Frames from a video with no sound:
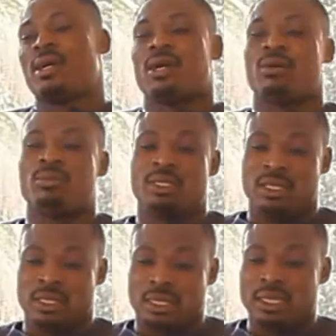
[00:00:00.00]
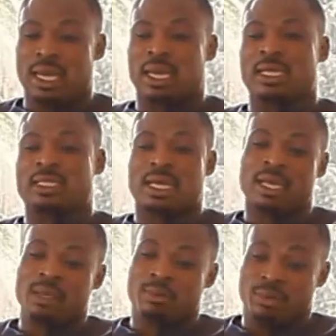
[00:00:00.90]
I'll be eating alasa
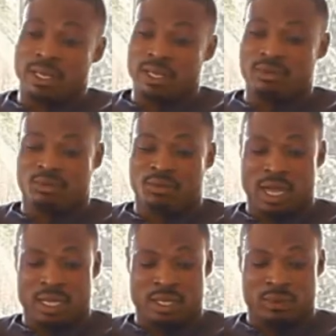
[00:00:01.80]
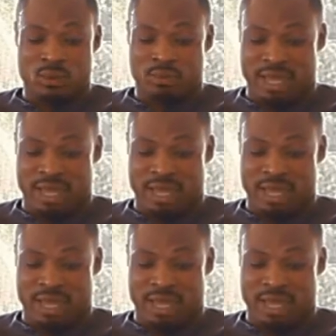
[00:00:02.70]
late before I get home.